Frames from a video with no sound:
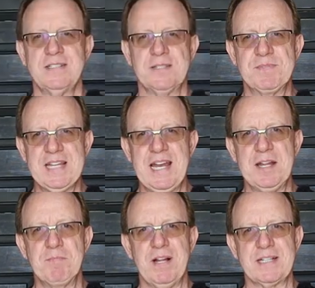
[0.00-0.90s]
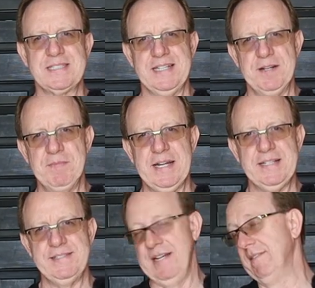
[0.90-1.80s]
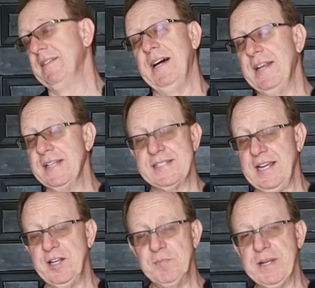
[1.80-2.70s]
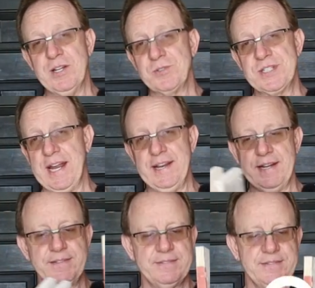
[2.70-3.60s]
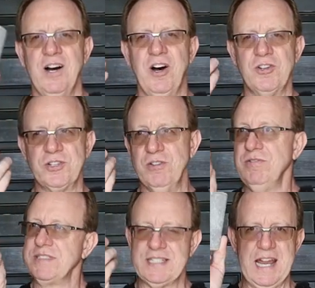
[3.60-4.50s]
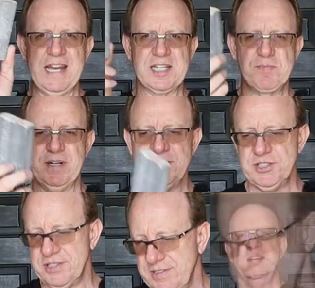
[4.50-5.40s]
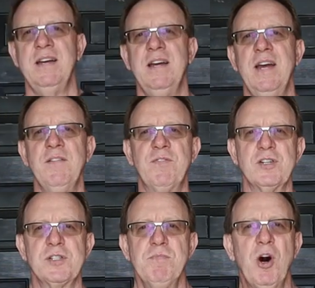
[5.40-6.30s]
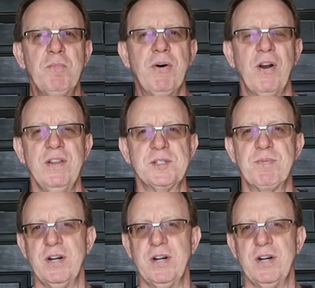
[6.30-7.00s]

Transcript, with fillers: some sanding blocks that I made. Now, I didn't say there'd be no sanding. Also, a sanding sponge. And for a small part of this